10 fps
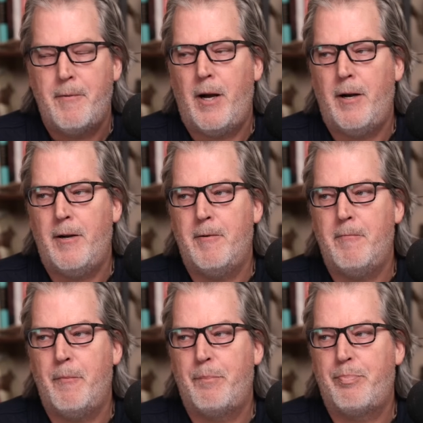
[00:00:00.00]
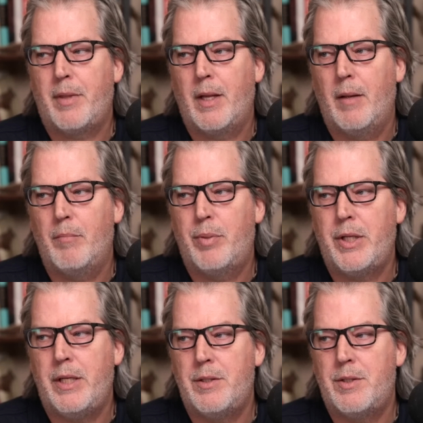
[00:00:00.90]
Um,
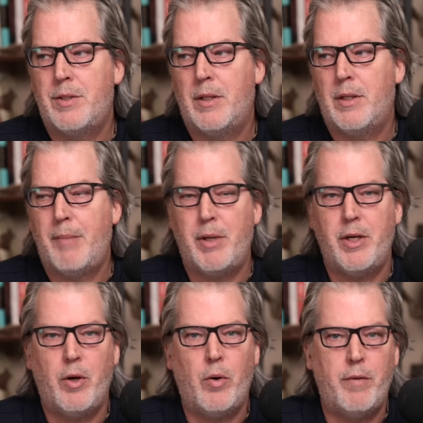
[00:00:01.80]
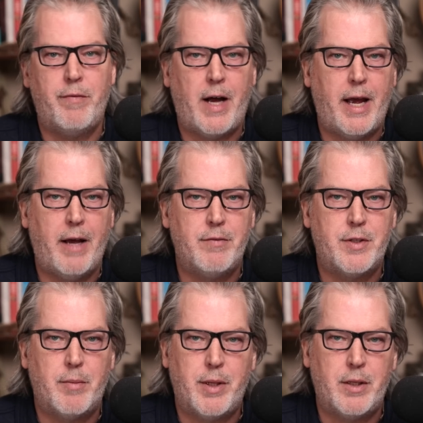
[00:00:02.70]
Please let me know if I have
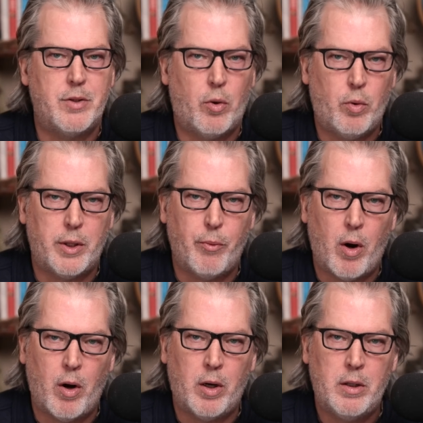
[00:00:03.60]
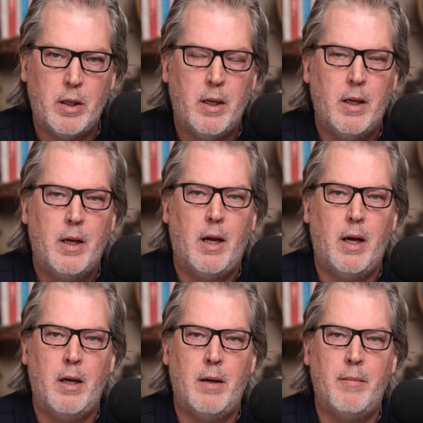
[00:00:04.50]
something totally wrong.
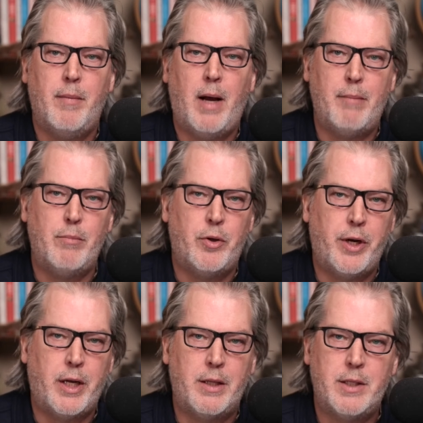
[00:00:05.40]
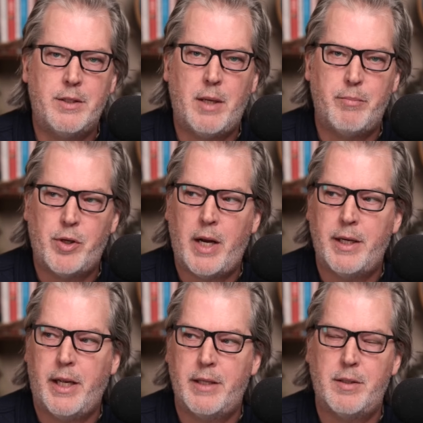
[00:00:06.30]
I'm learning on this. I'm trying
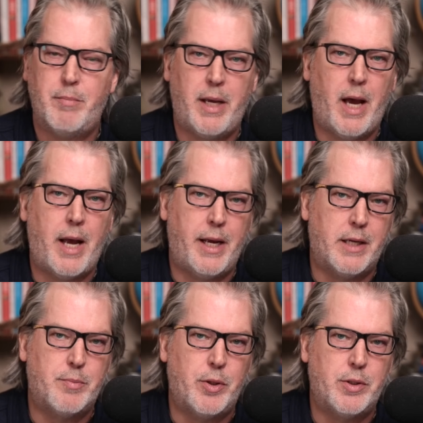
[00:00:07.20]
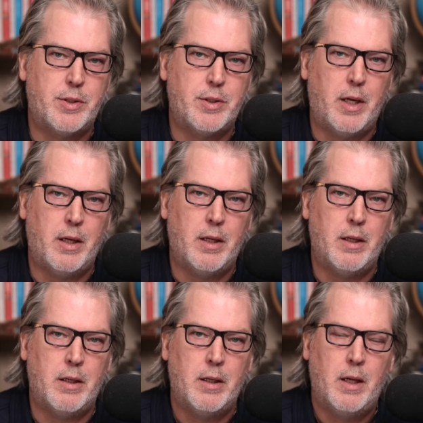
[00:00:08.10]
to get some AI experts
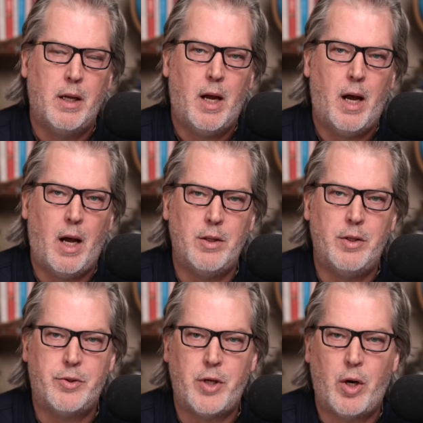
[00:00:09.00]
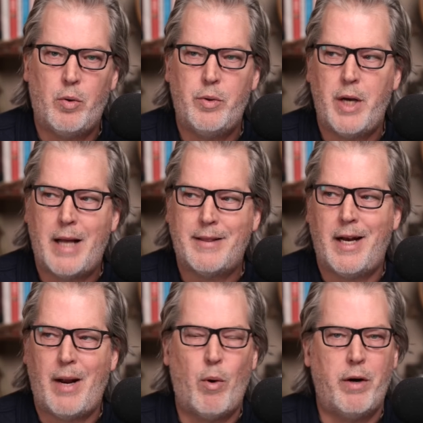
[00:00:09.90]
on the show. Not that
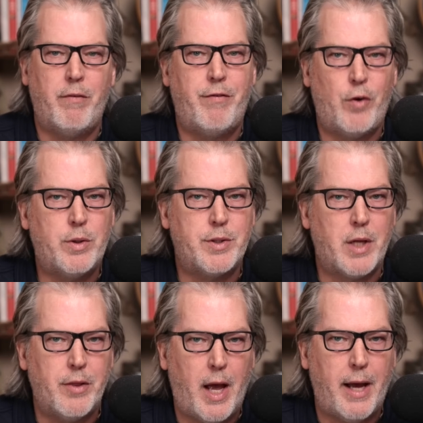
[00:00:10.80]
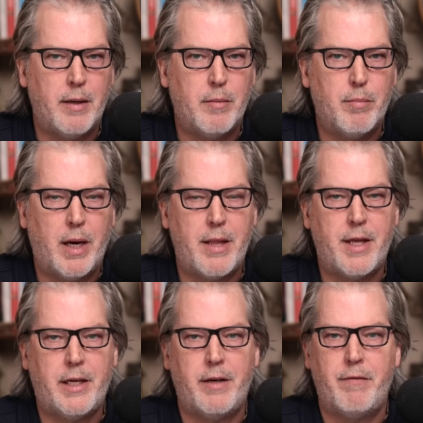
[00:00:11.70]
I want to focus on that, but I
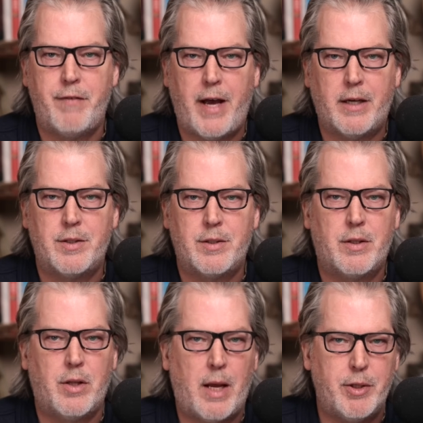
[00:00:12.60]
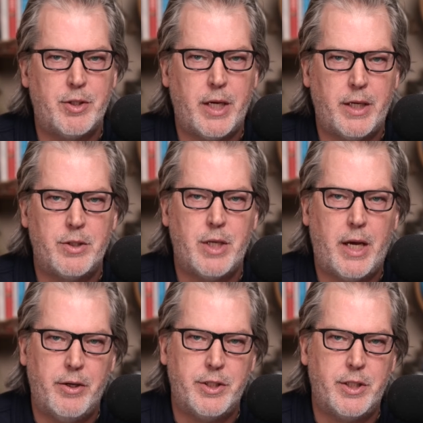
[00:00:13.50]
think it affects climate change,
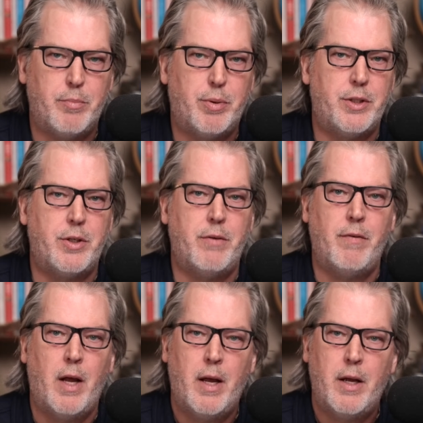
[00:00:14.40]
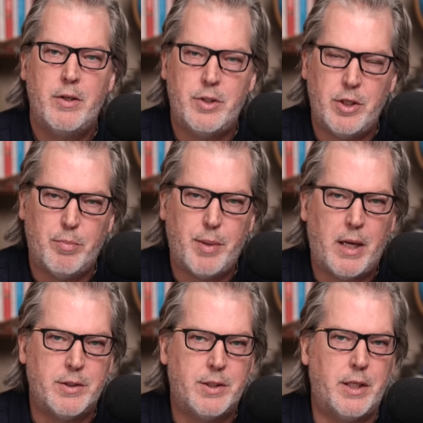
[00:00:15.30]
energy depletion,
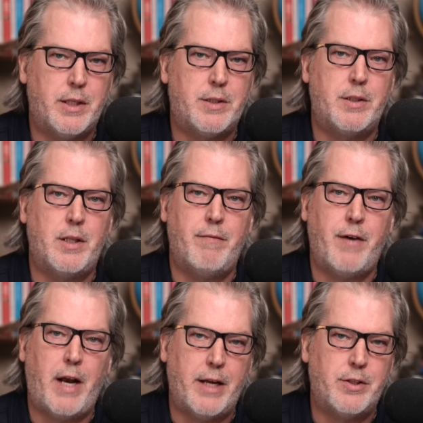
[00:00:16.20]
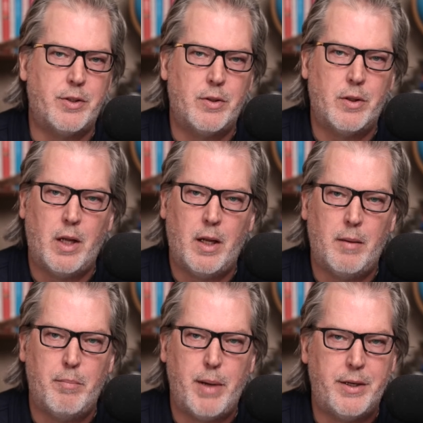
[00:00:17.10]
geopolitics, the
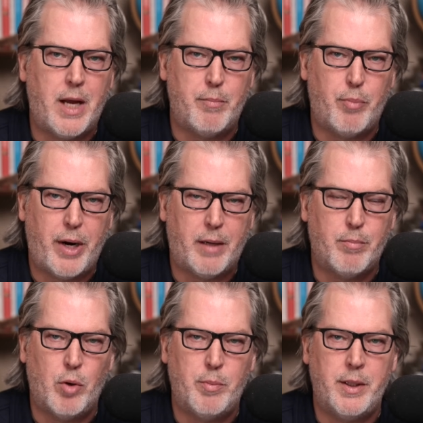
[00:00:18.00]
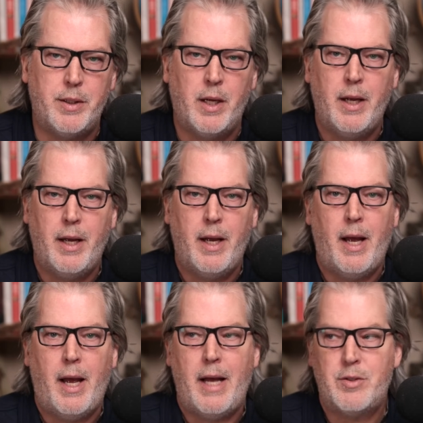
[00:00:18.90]
financial bend not break moment,
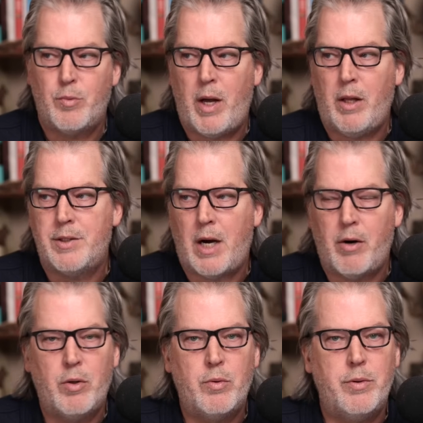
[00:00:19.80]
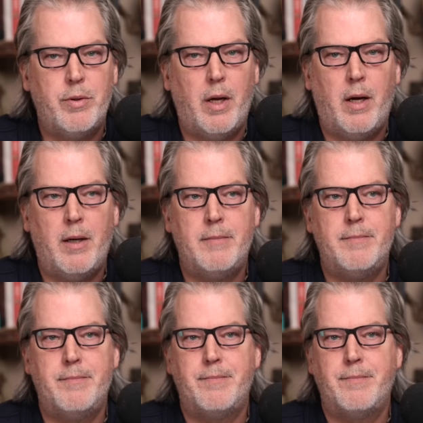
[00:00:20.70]
as well as our own
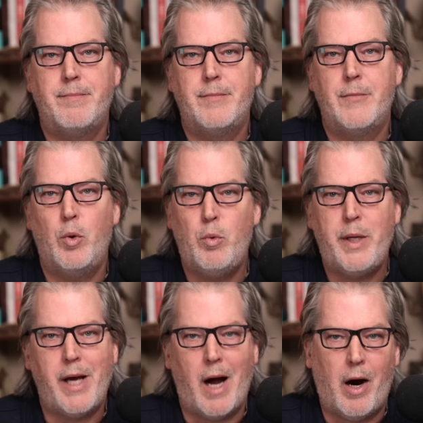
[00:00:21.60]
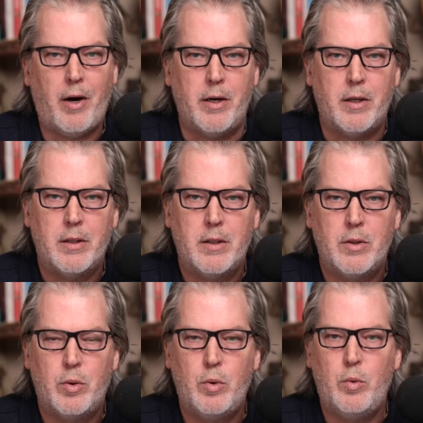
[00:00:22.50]
who we are,
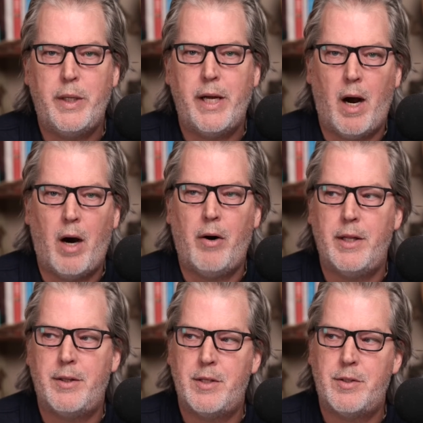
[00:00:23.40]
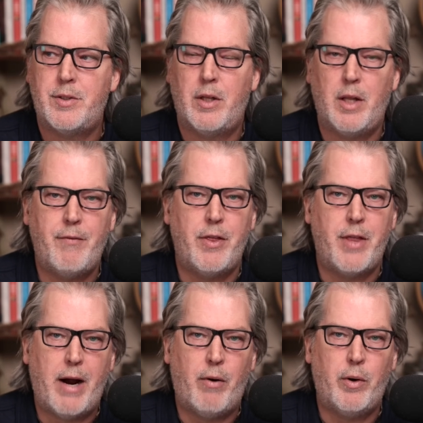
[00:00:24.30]
at this
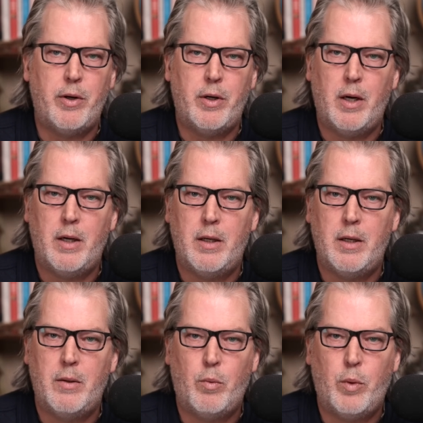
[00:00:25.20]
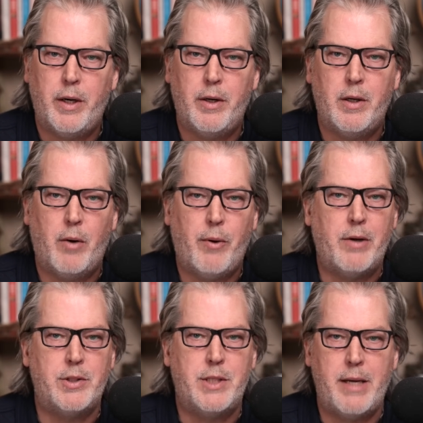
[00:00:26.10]
11th hour, where
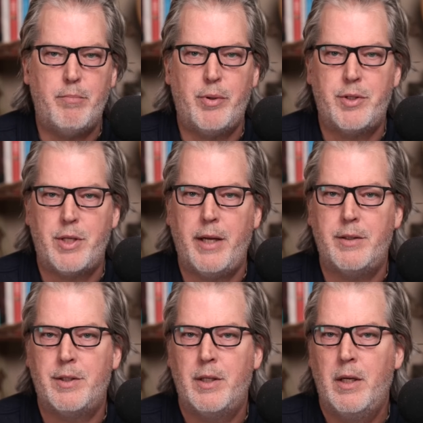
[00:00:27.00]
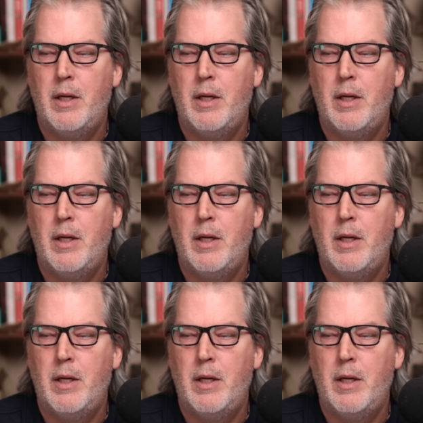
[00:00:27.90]
around 10%